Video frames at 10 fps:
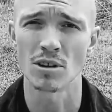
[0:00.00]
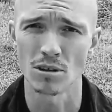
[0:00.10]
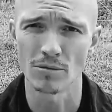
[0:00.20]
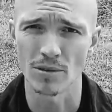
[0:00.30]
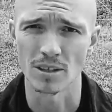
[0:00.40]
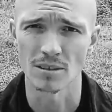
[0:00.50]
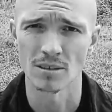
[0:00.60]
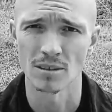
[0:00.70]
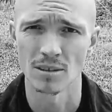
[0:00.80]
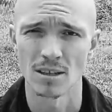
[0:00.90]
girlfriend,
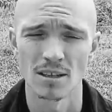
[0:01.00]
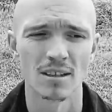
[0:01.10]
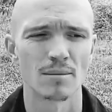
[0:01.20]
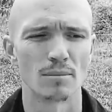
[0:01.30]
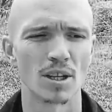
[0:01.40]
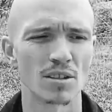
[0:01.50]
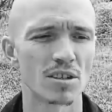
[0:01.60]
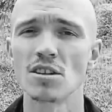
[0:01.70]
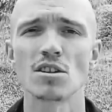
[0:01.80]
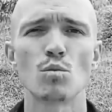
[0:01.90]
because
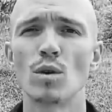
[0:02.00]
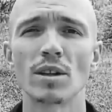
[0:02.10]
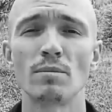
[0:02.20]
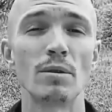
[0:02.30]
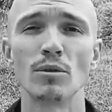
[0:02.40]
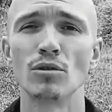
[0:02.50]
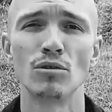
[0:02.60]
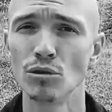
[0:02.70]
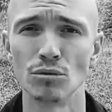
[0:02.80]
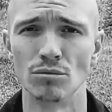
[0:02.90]
this is what people
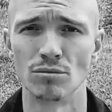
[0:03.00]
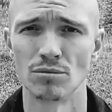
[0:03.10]
do."